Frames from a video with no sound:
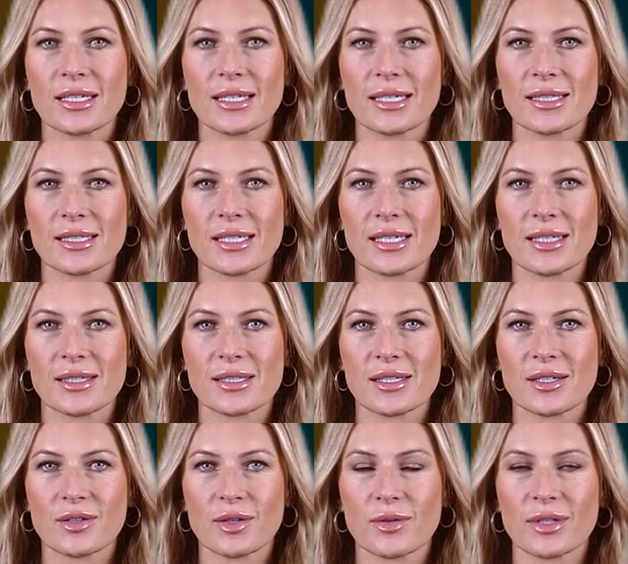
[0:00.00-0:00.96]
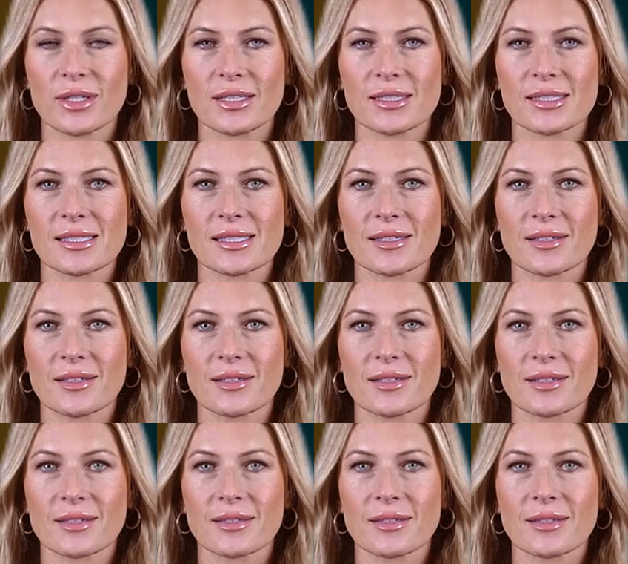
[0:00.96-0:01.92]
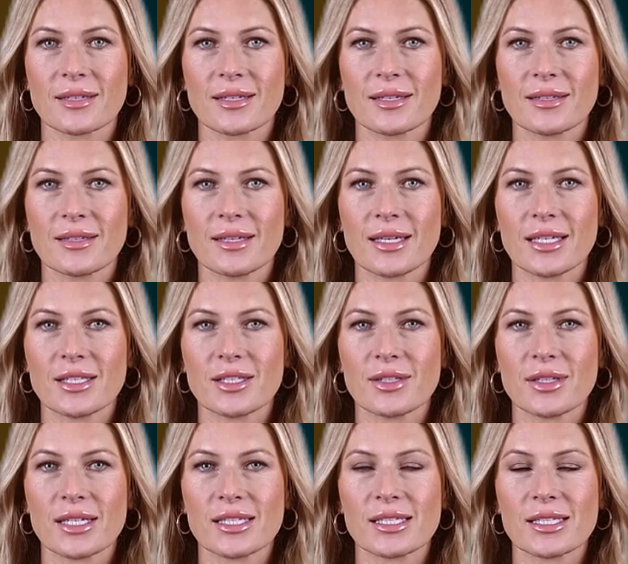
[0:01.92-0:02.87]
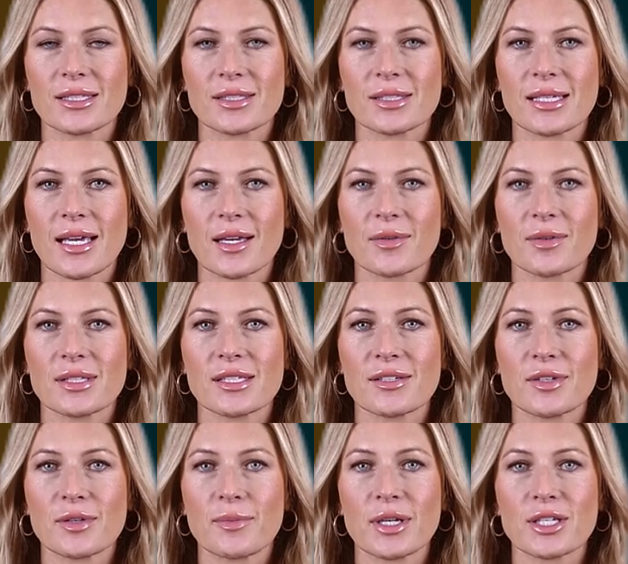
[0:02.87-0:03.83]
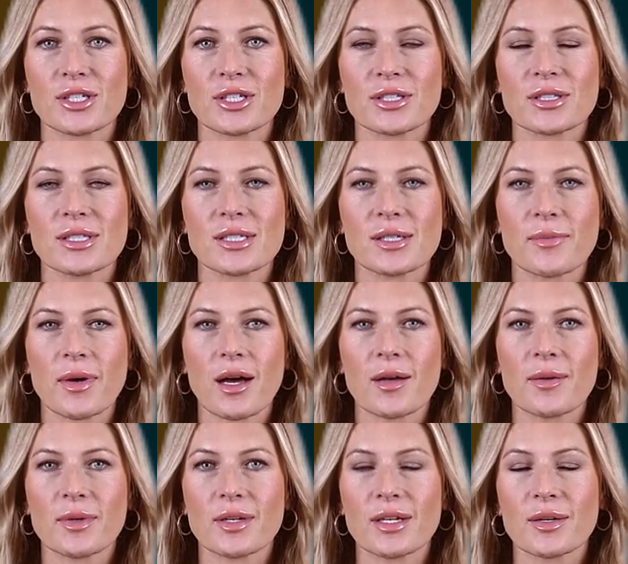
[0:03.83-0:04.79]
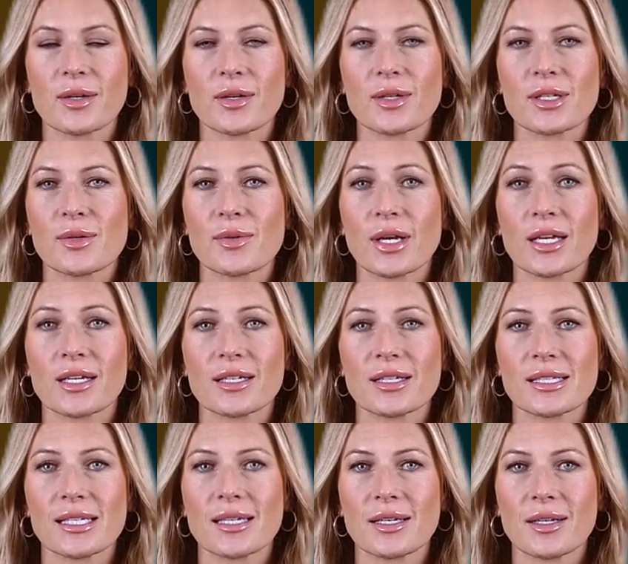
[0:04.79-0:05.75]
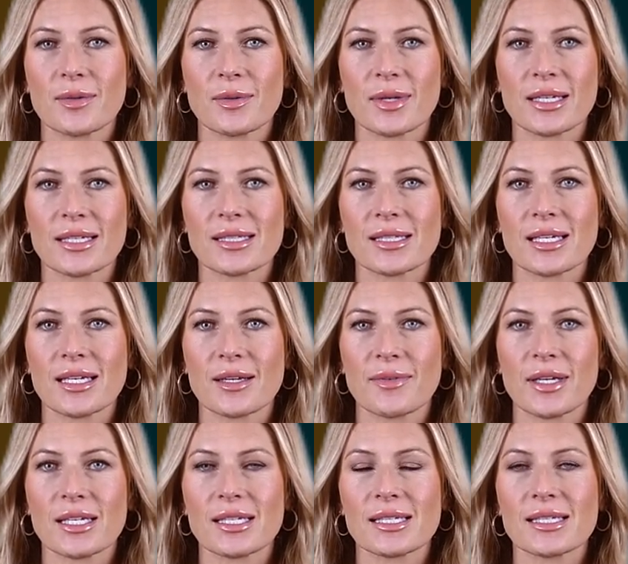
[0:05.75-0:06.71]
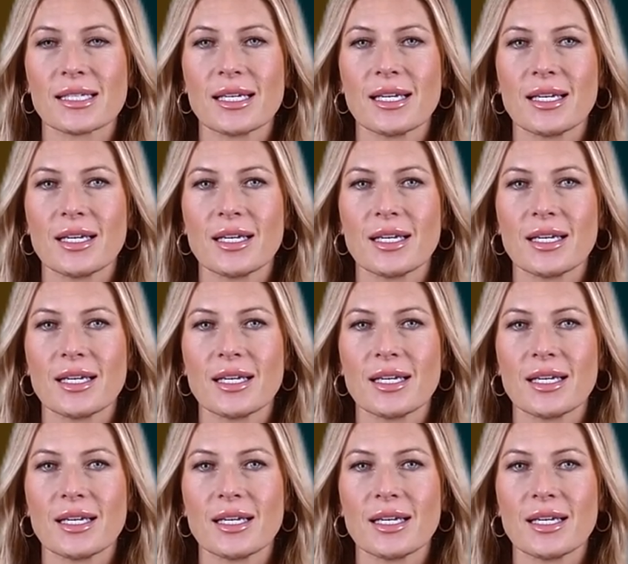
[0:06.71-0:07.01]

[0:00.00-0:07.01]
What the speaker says: that contains a quiz, and you'd like to use that quiz information to populate quiz records in the links database,